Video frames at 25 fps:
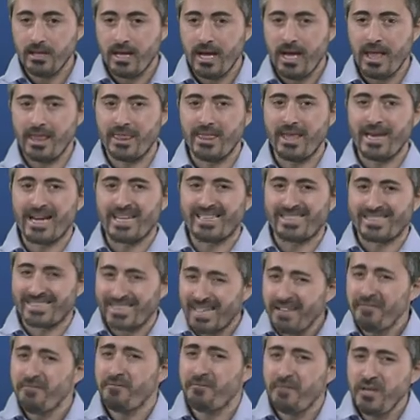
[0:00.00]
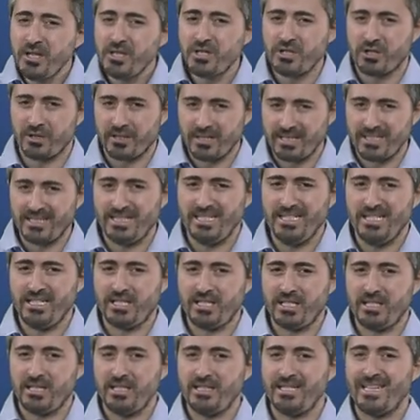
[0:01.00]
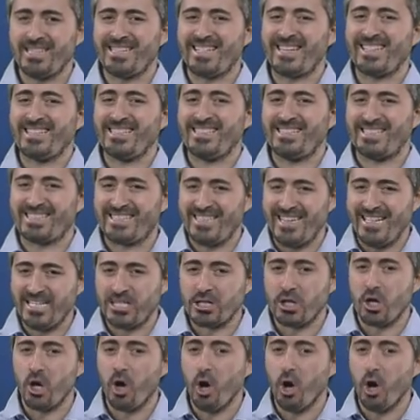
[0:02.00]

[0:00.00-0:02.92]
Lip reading: there are some features indeed that are instead